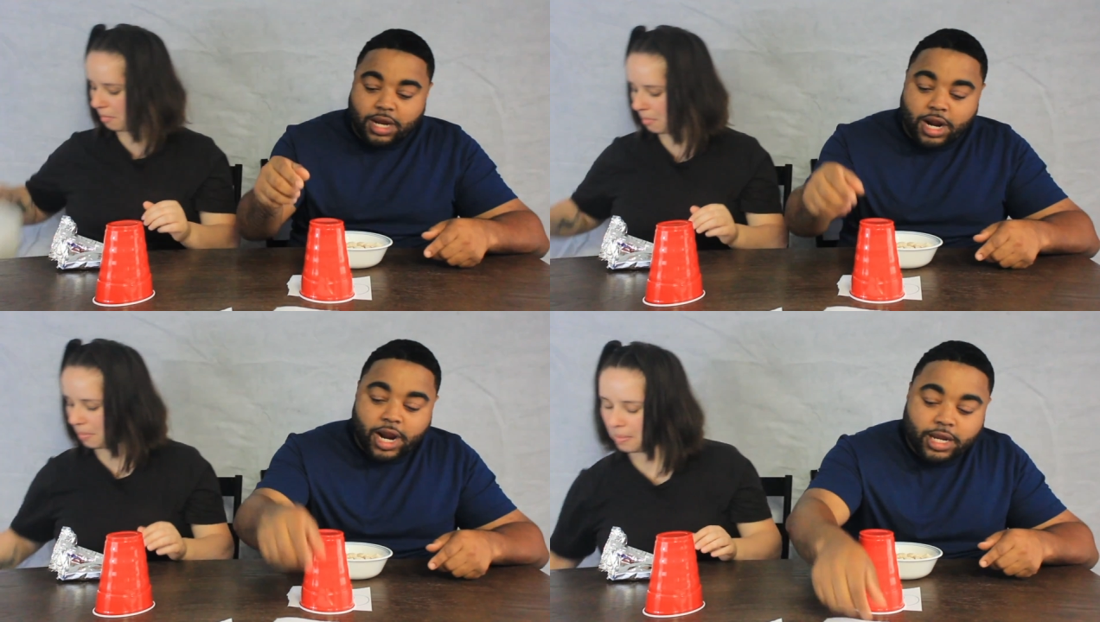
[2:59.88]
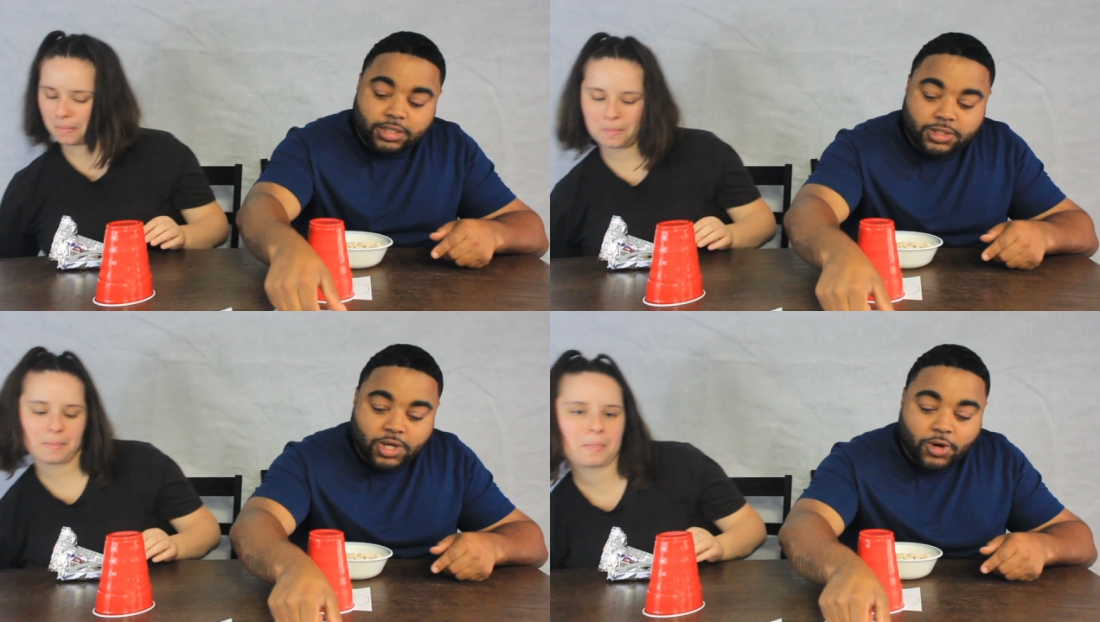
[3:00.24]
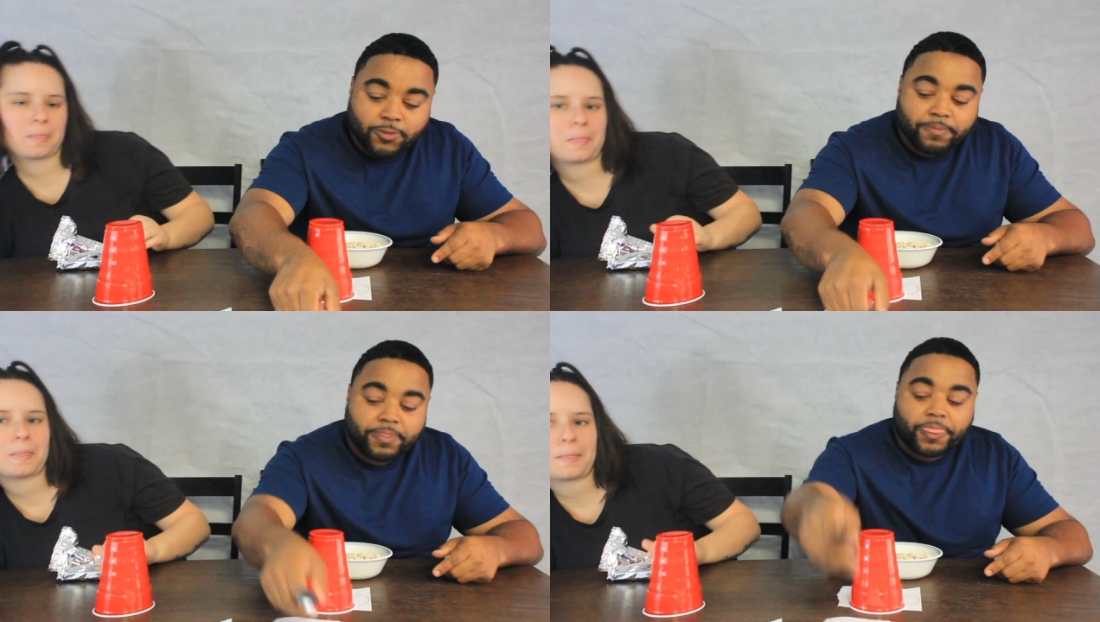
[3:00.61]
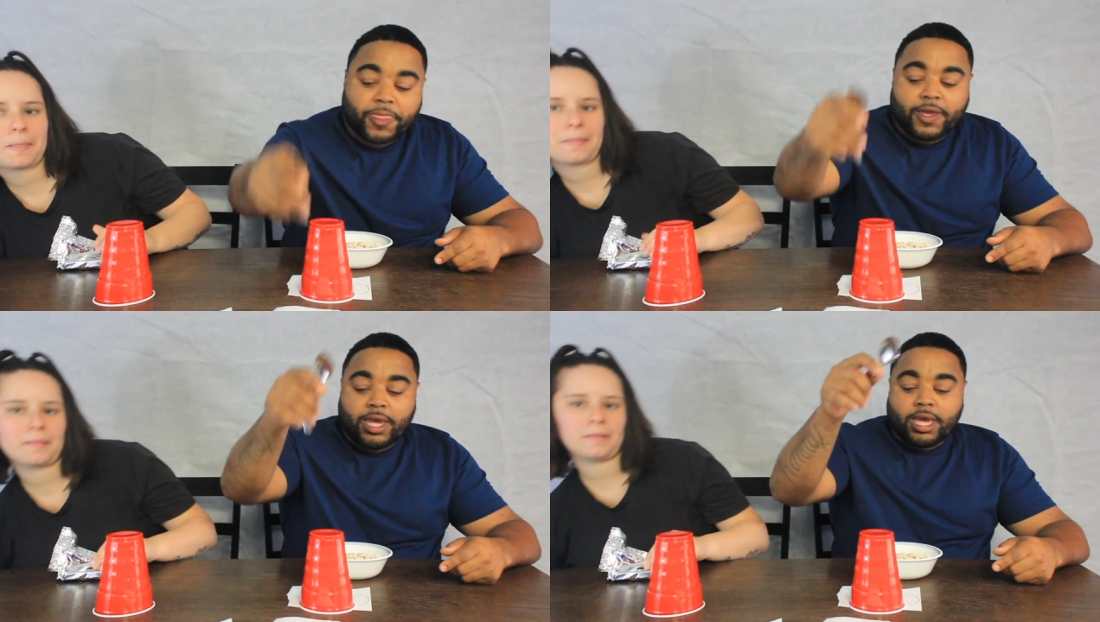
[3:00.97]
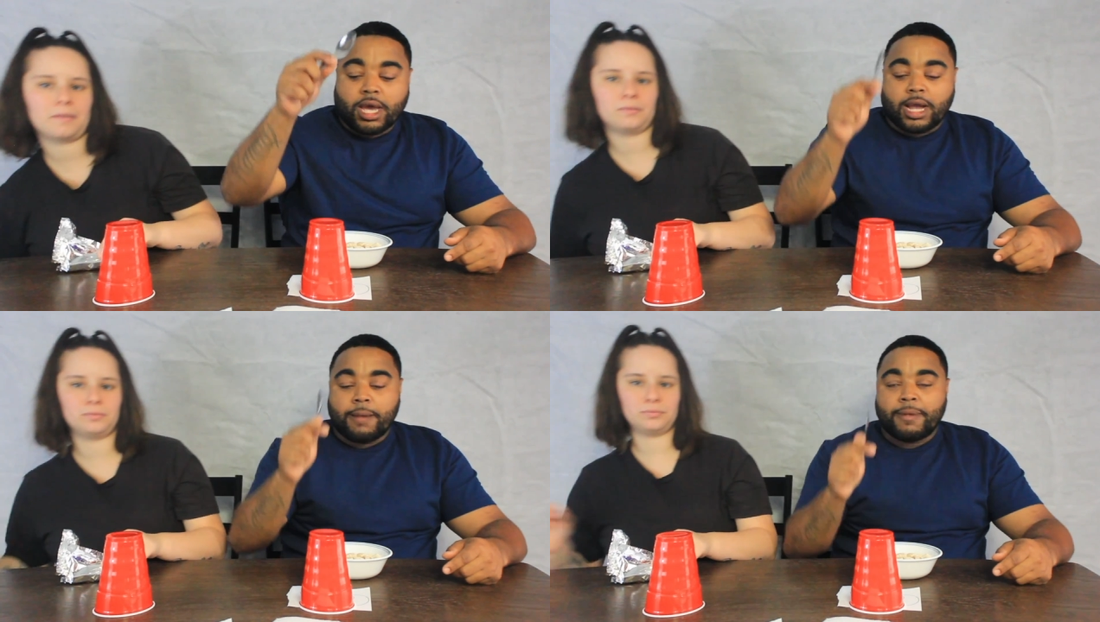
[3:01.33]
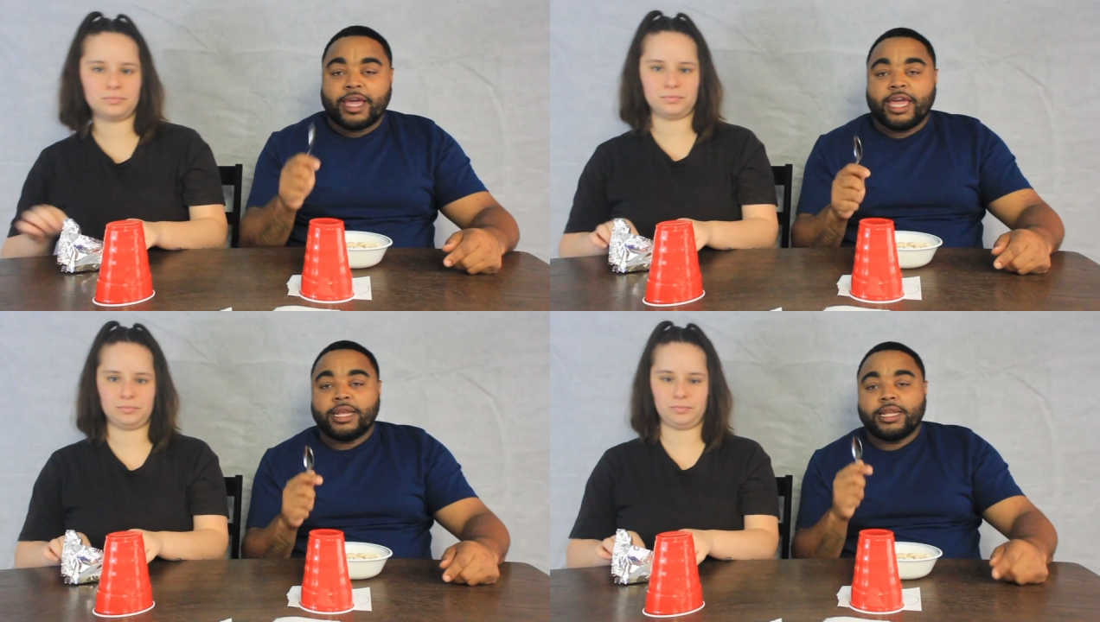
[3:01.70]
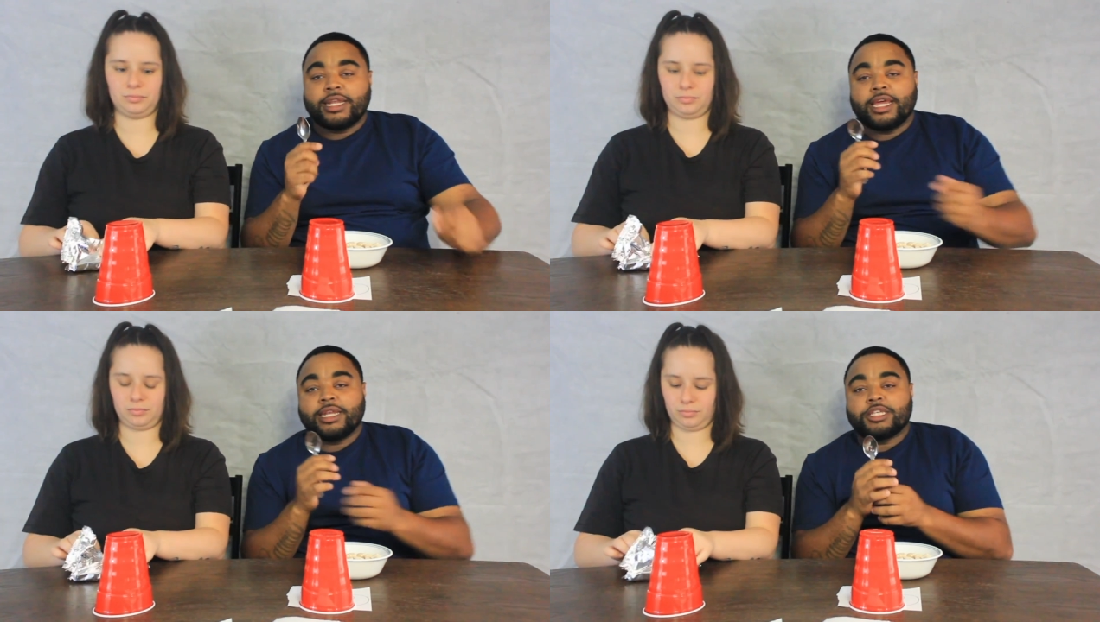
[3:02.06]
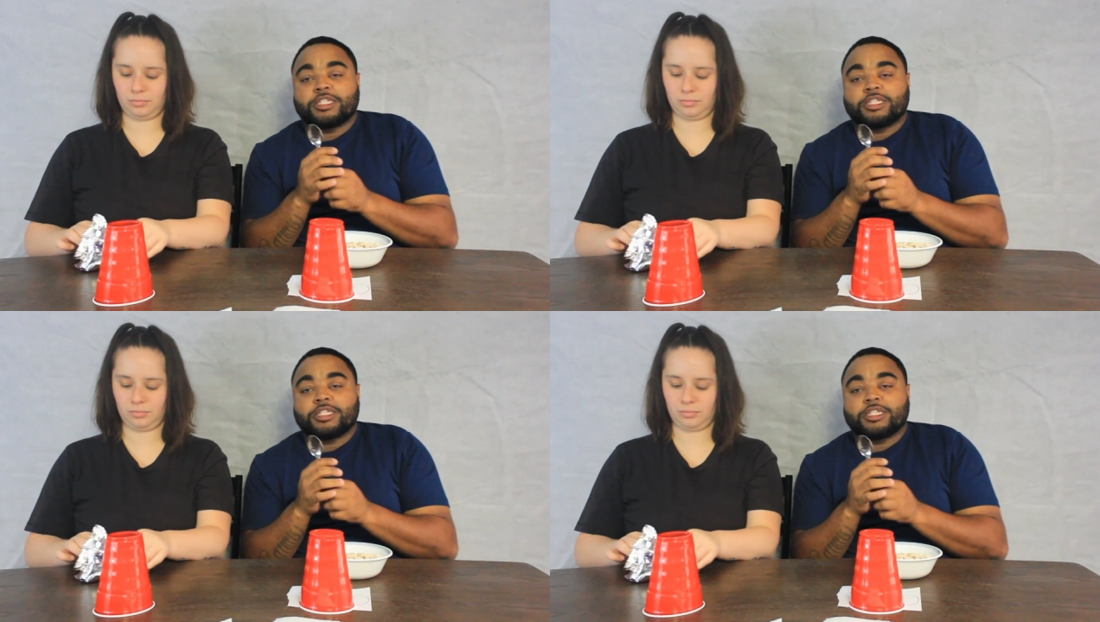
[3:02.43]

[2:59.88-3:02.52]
Speaker 1: All right, so I got my handy dandy